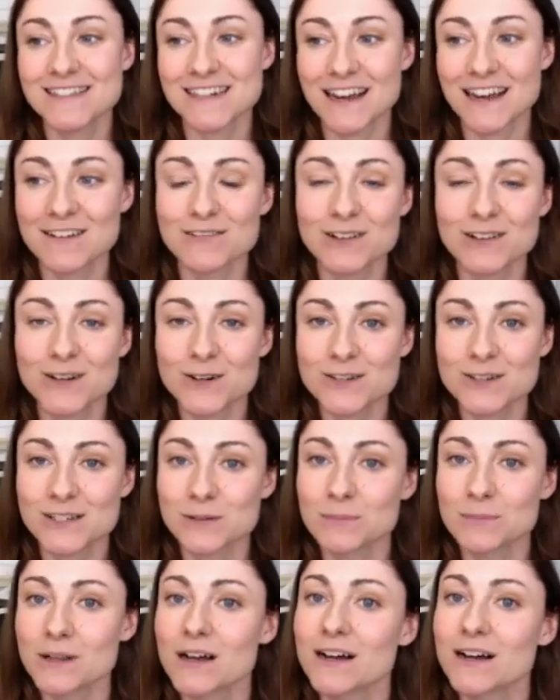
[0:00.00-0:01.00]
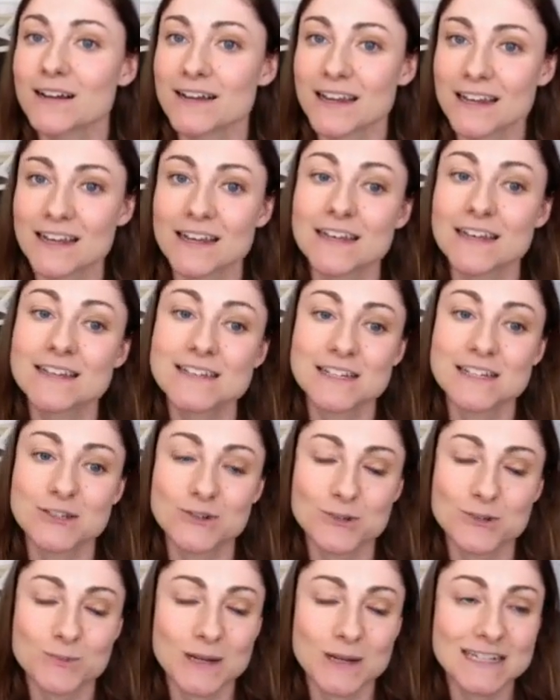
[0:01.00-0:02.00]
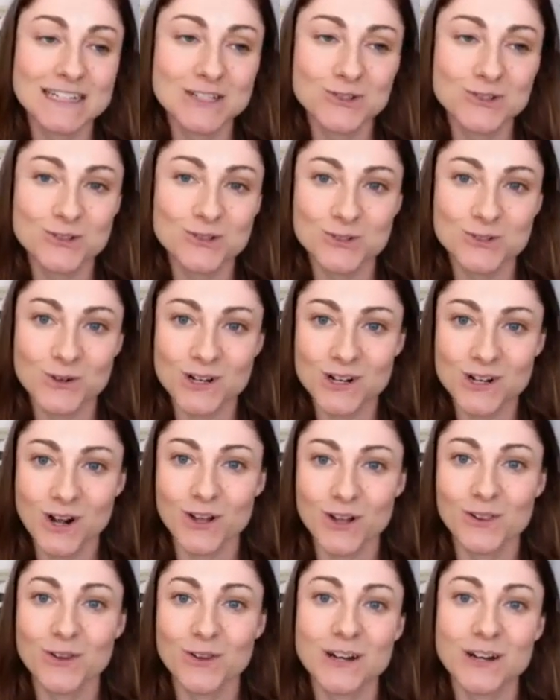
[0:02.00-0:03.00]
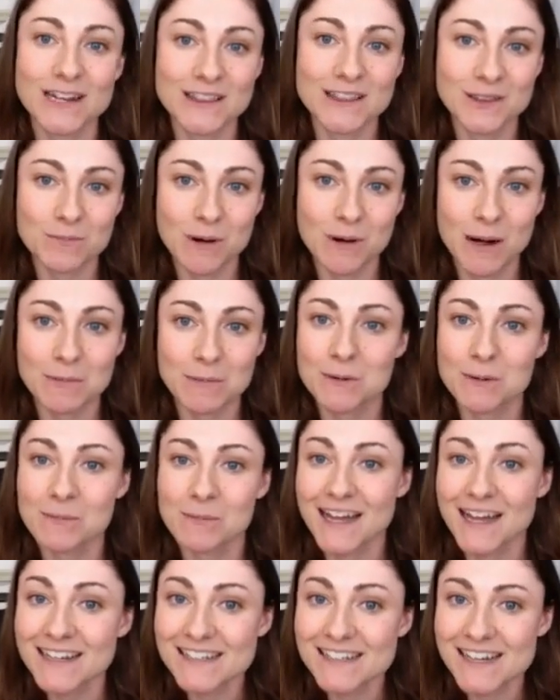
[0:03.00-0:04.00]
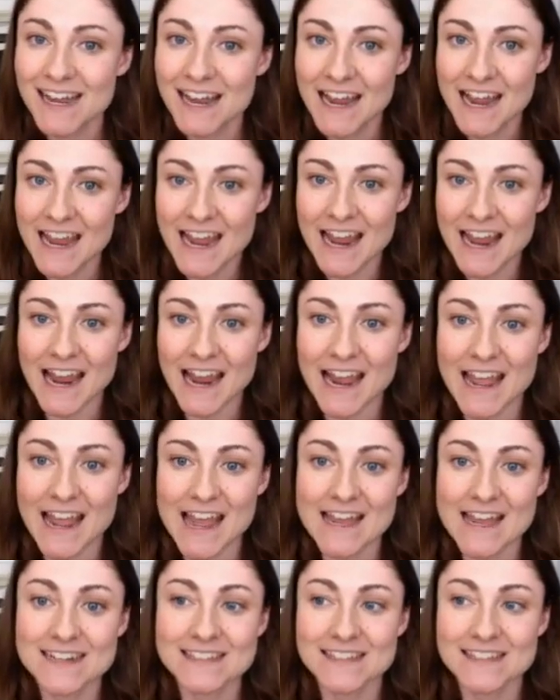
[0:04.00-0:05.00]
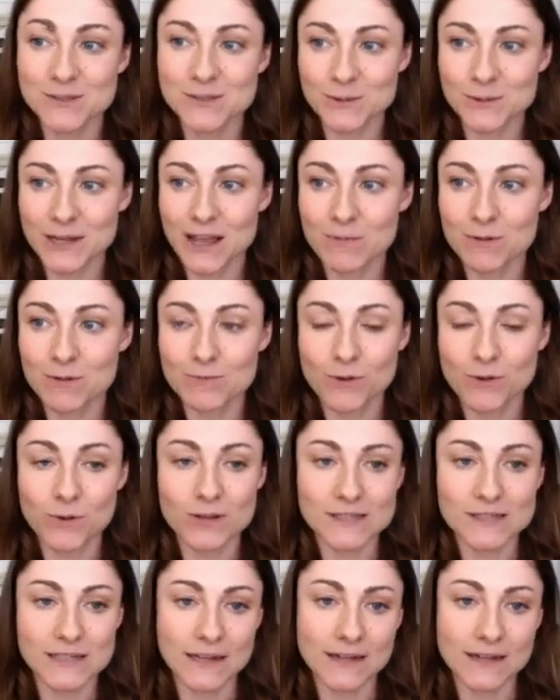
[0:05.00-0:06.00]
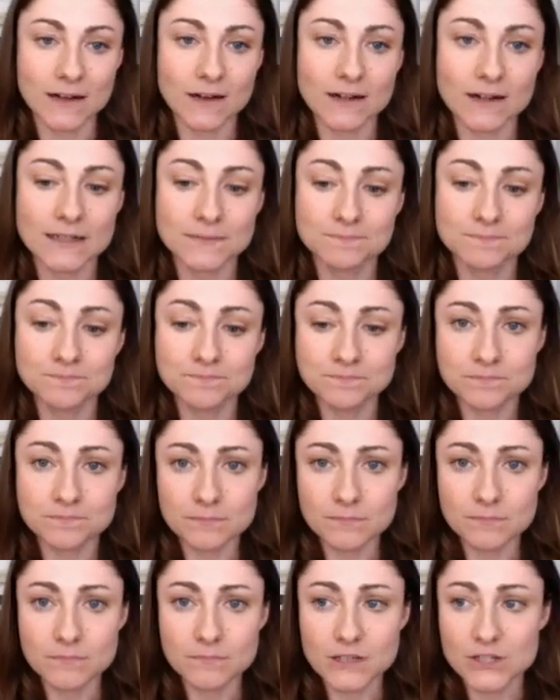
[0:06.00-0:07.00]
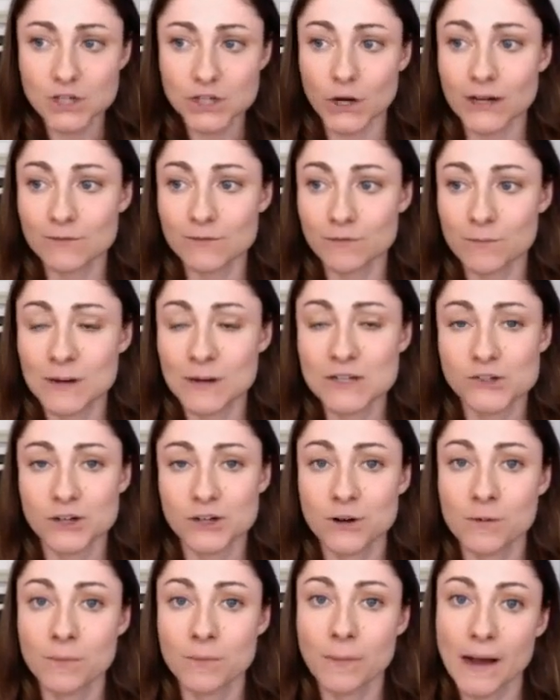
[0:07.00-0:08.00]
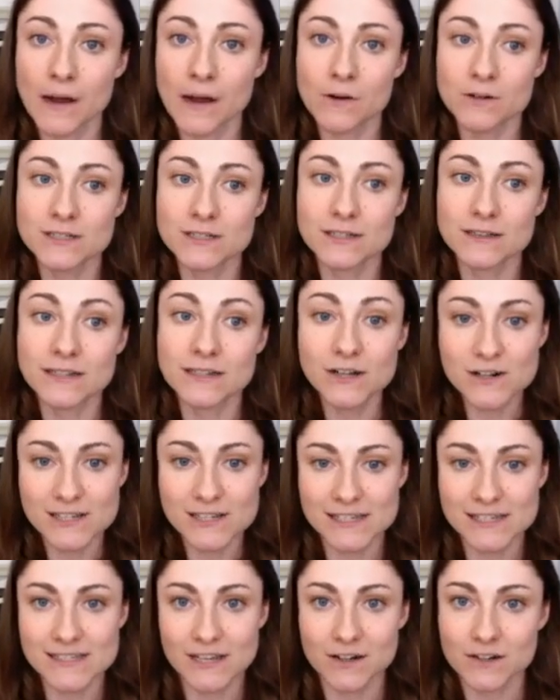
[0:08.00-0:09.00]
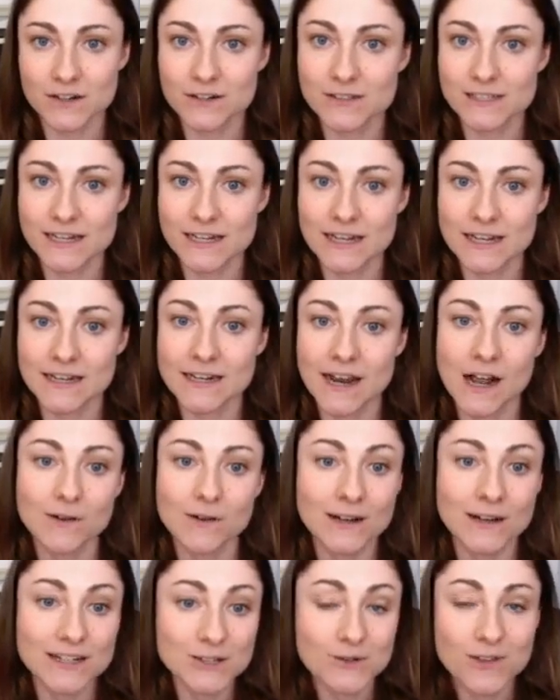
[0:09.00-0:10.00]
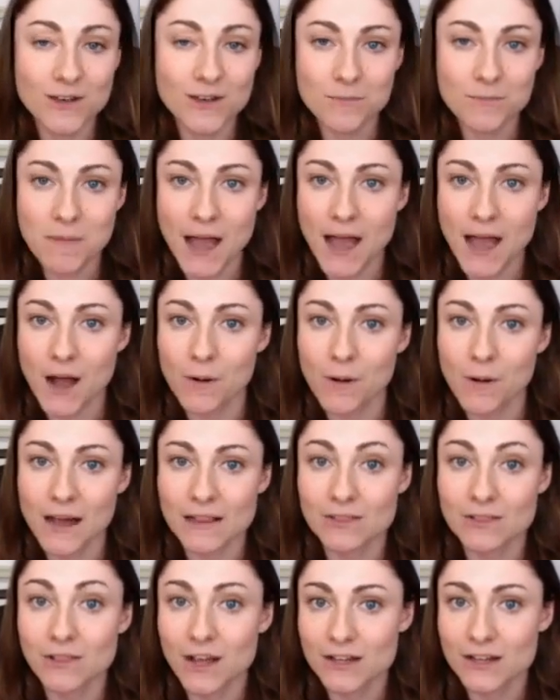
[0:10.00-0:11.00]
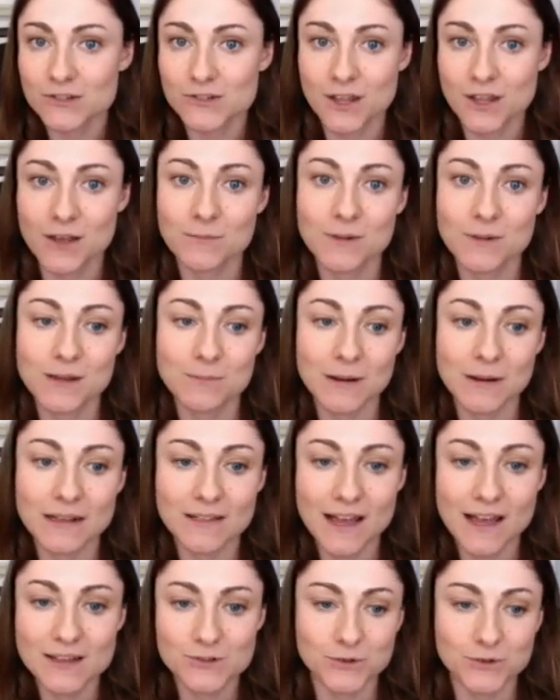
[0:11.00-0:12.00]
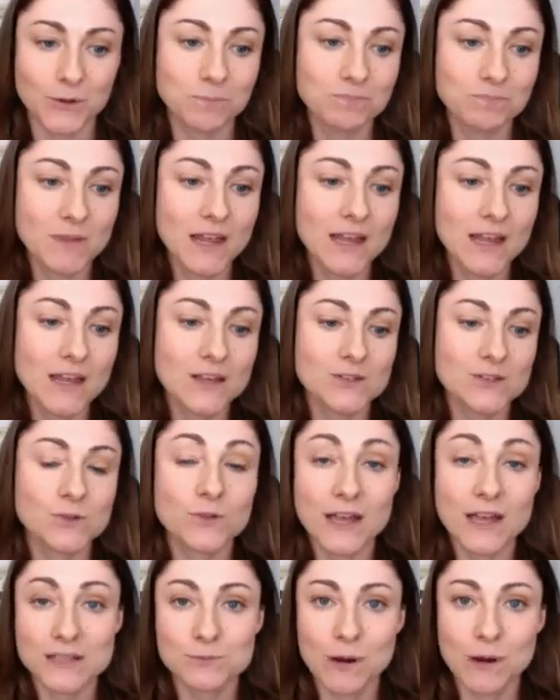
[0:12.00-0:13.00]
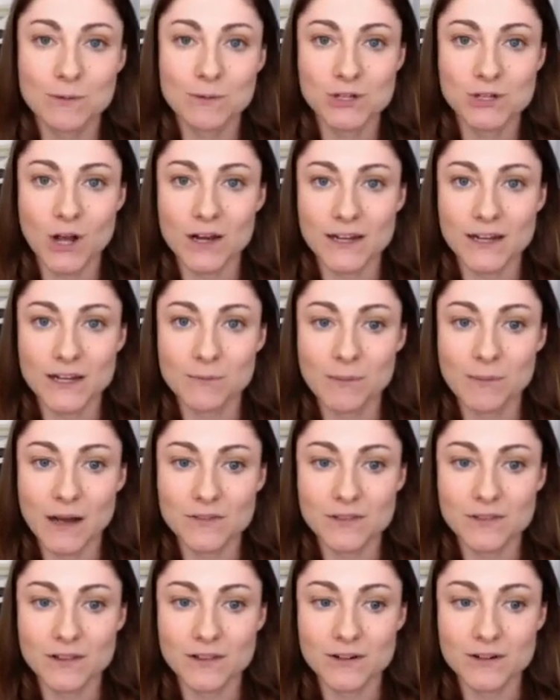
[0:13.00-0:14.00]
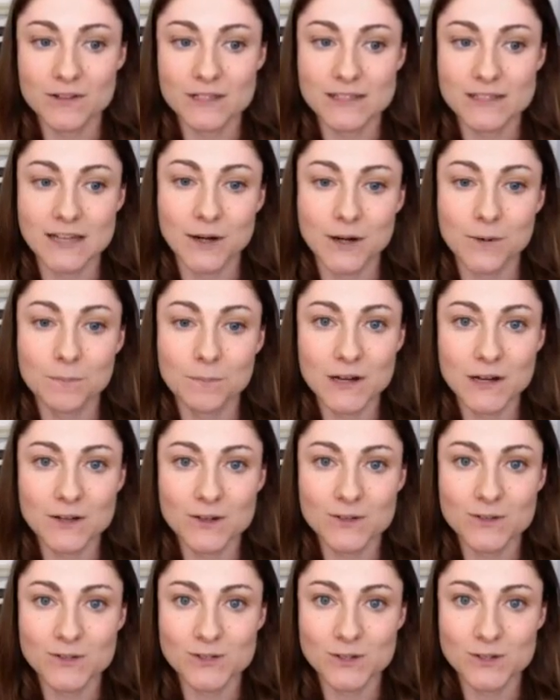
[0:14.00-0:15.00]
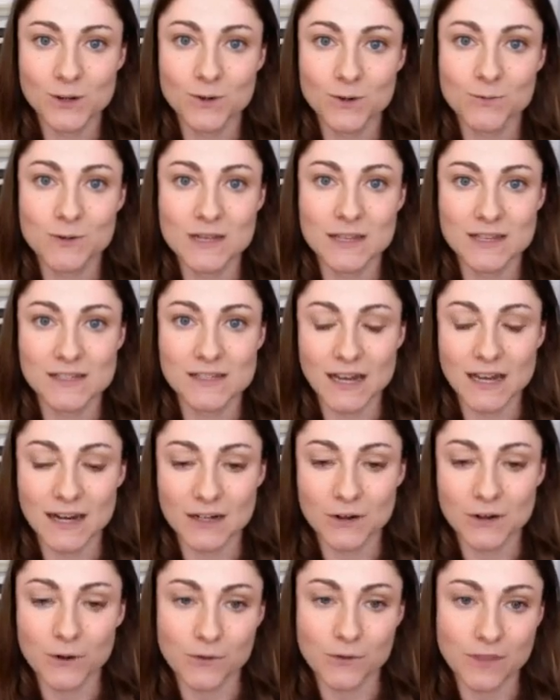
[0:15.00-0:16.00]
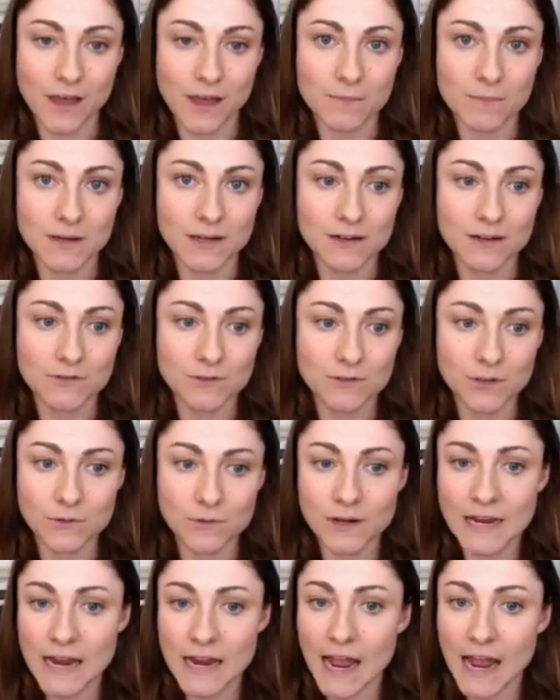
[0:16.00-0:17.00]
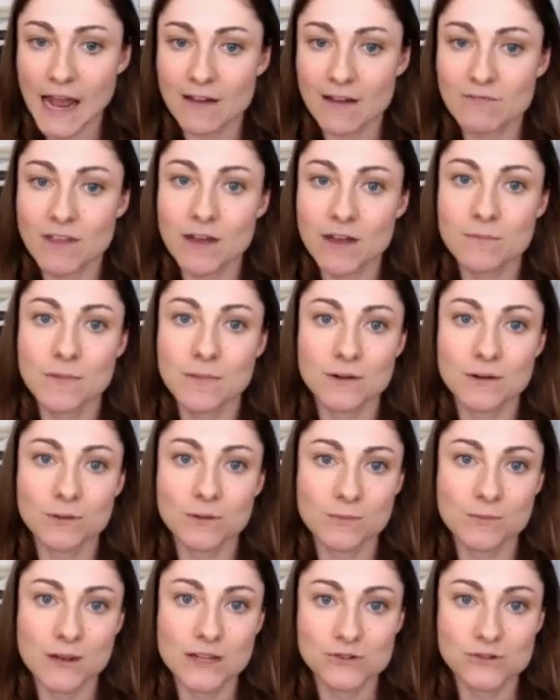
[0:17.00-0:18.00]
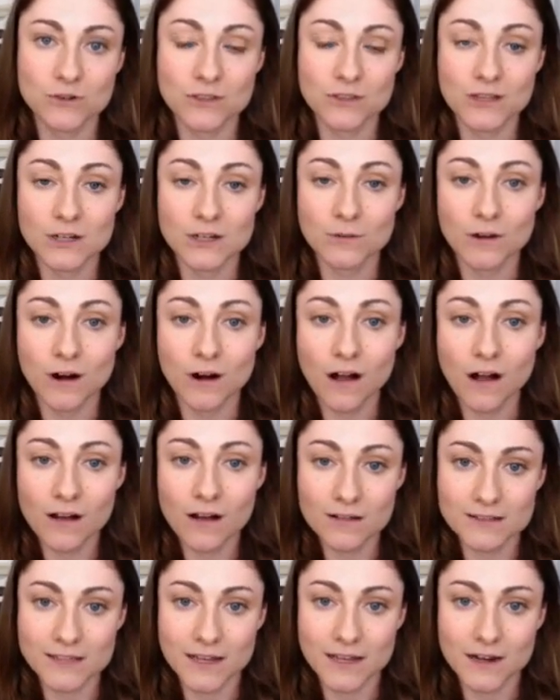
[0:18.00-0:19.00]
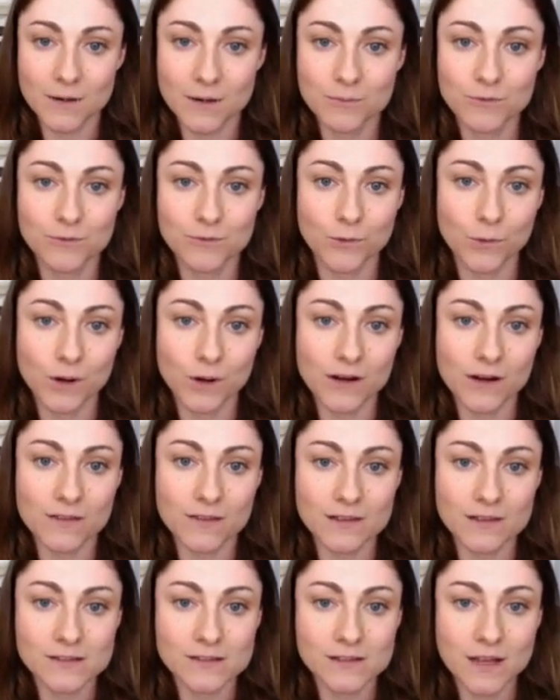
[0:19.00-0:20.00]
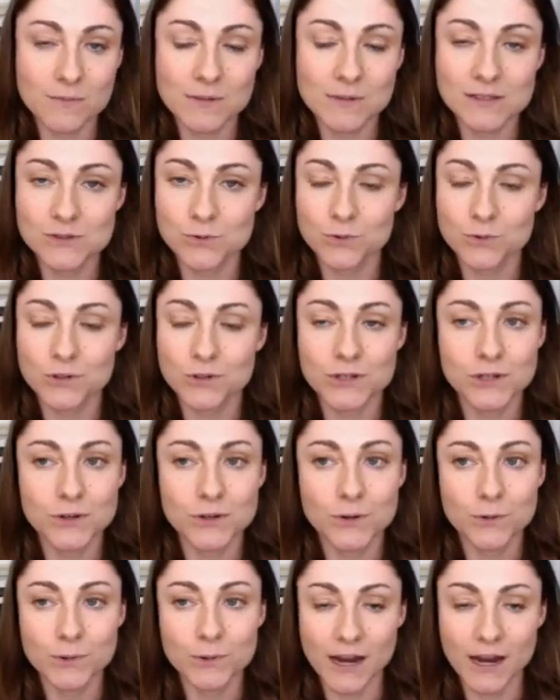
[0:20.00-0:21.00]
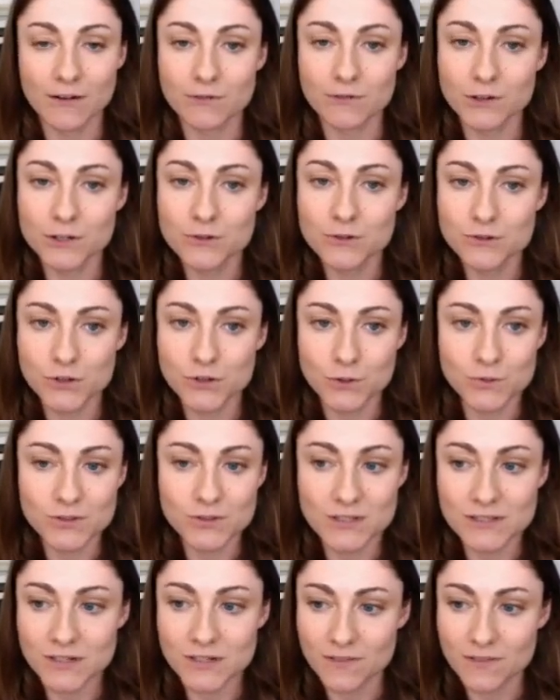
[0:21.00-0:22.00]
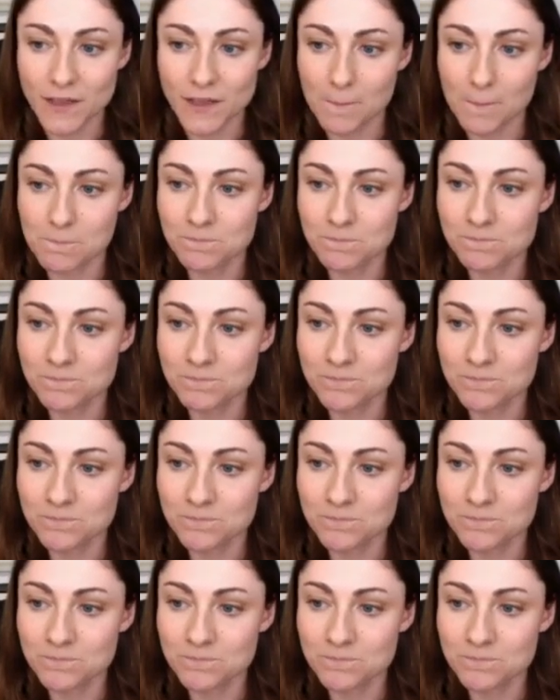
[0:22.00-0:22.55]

I have a literacy blog and Teachers Pay Teachers store called Learning at the Primary Pond, and this week I've been focusing on sharing information about literacy centers and how I do them, how I launch them in my classroom. So that's why we're talking about the literacy center bundles too, because I know that many of you have them, and I want to make sure that you are all set up for this coming school year or whenever you choose to start them.